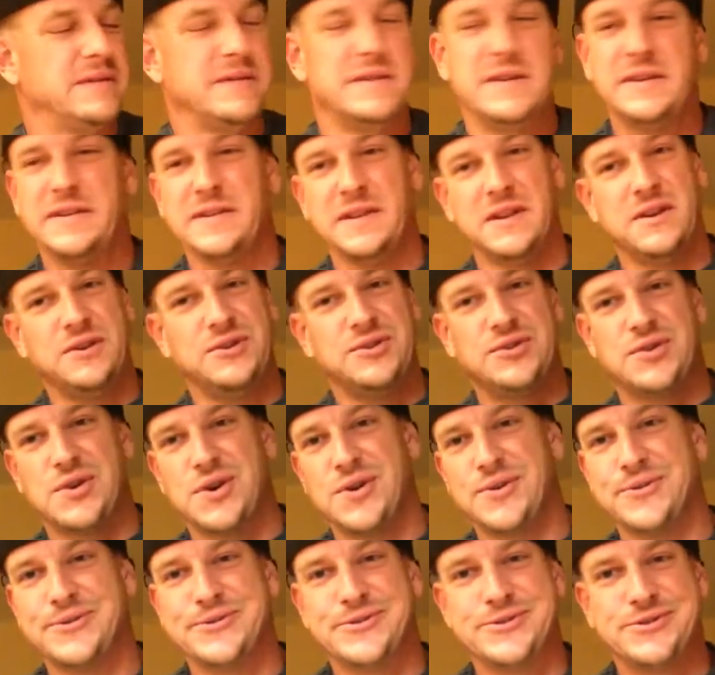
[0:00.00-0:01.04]
These little
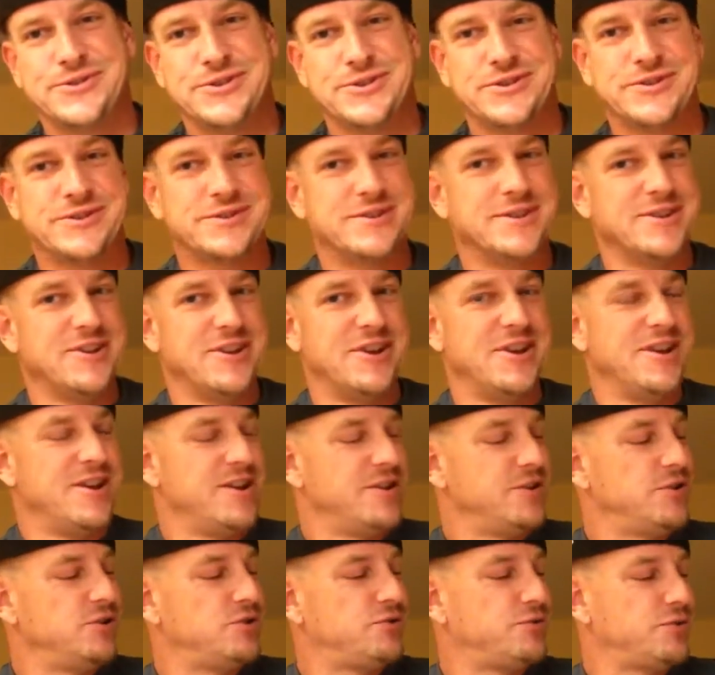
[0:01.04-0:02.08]
drones are just
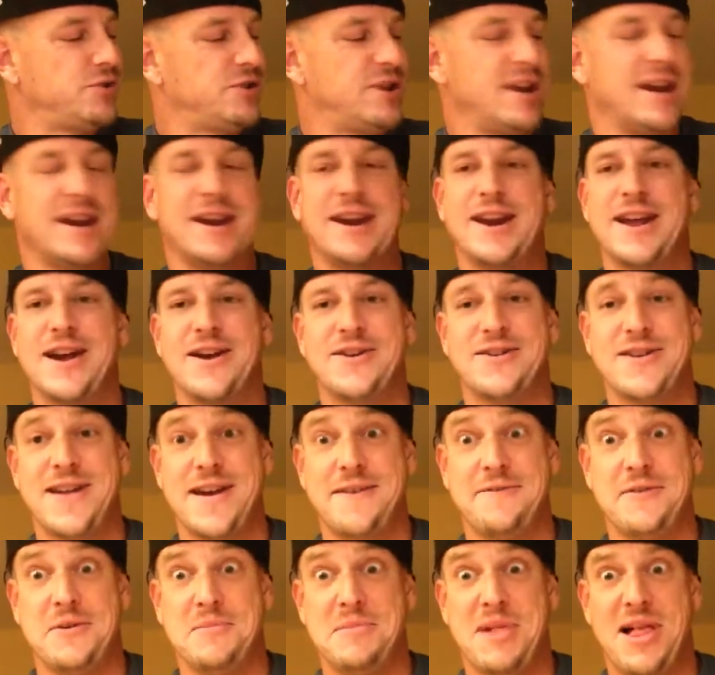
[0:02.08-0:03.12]
for taking out and
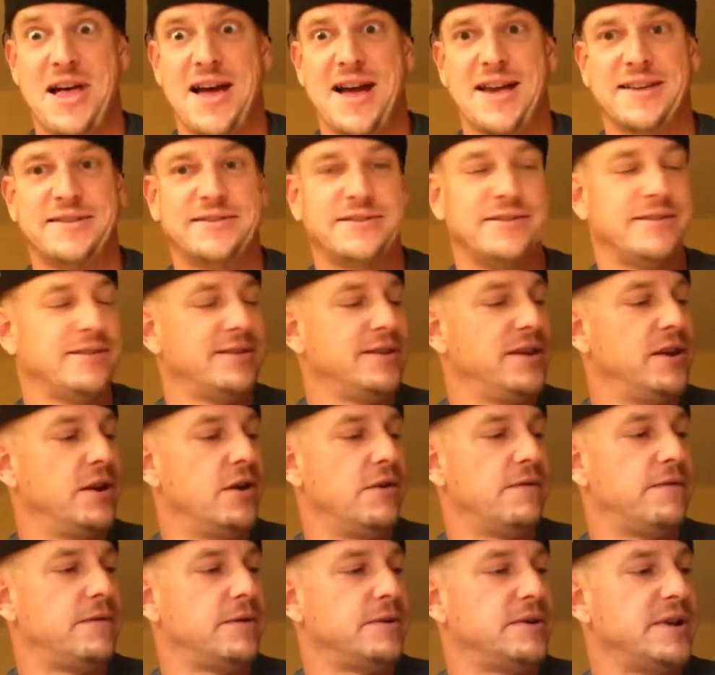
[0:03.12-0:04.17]
having a blast,
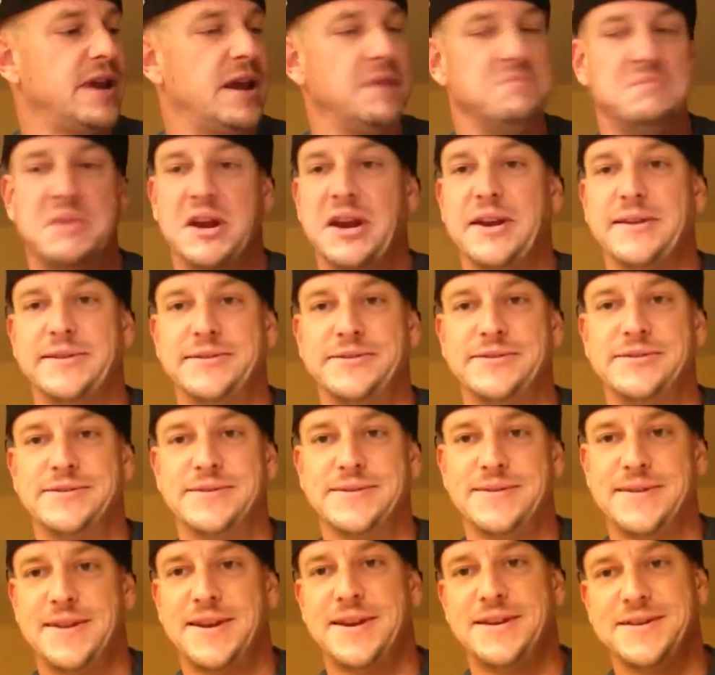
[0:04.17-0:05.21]
for 10 minutes,
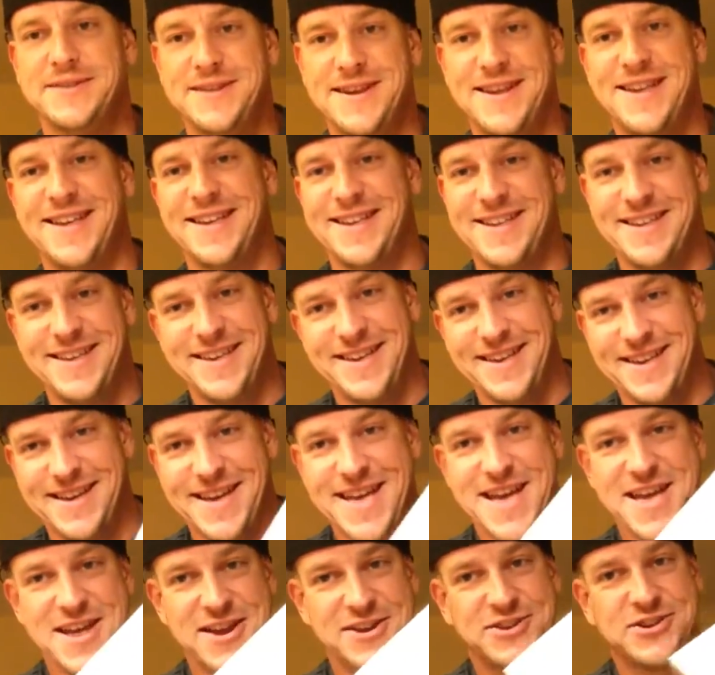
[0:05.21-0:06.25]
and then
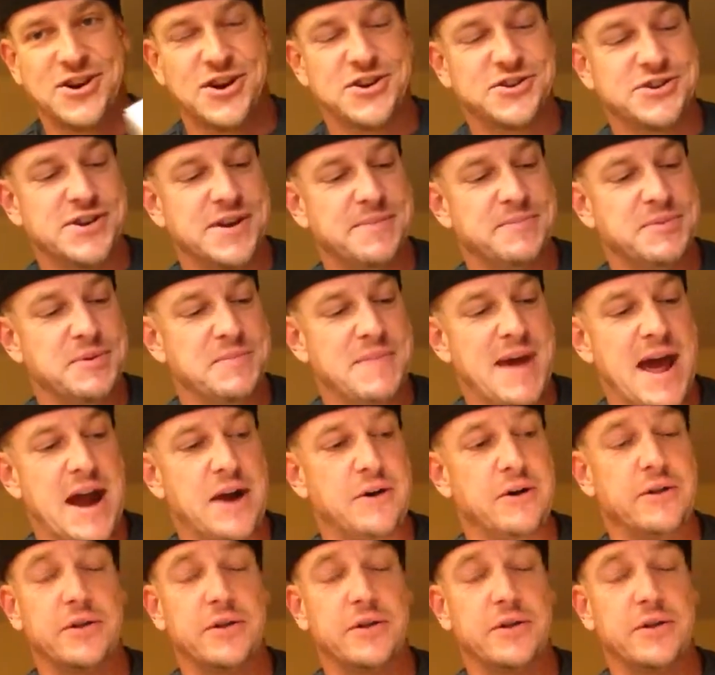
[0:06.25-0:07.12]
charging up your battery.